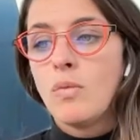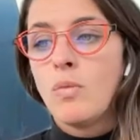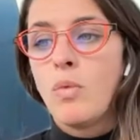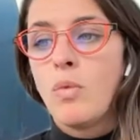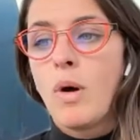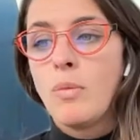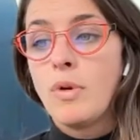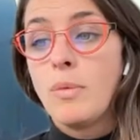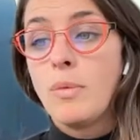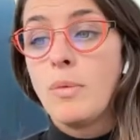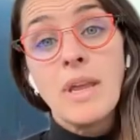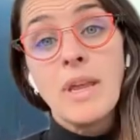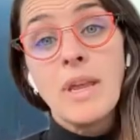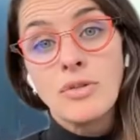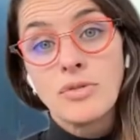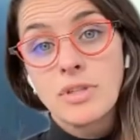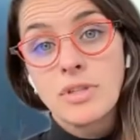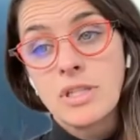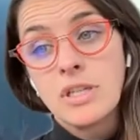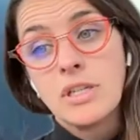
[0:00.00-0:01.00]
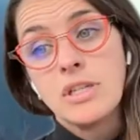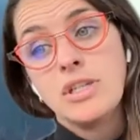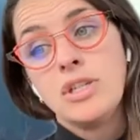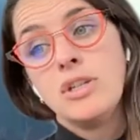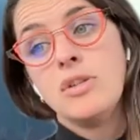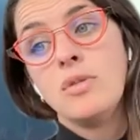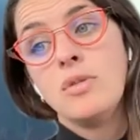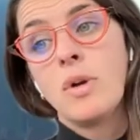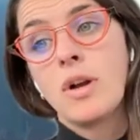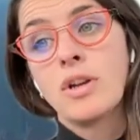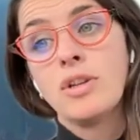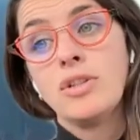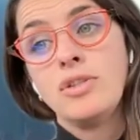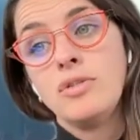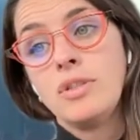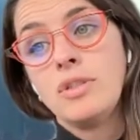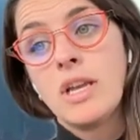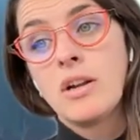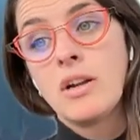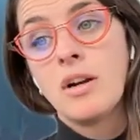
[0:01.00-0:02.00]
what would be interesting to you what
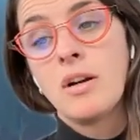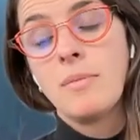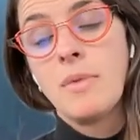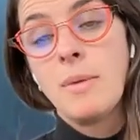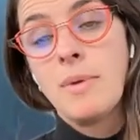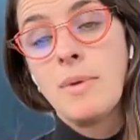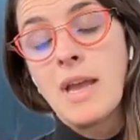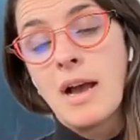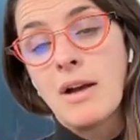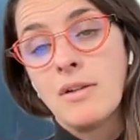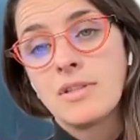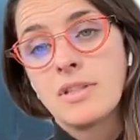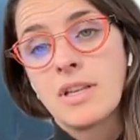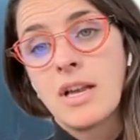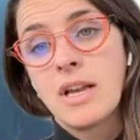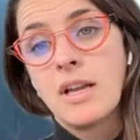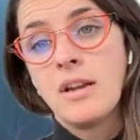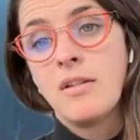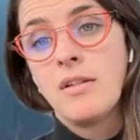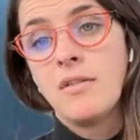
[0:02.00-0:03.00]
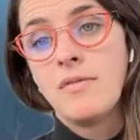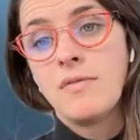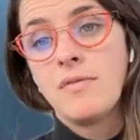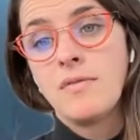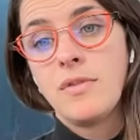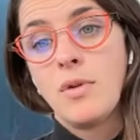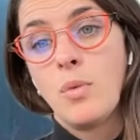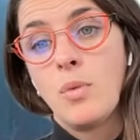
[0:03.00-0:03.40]
could you take on maybe outside of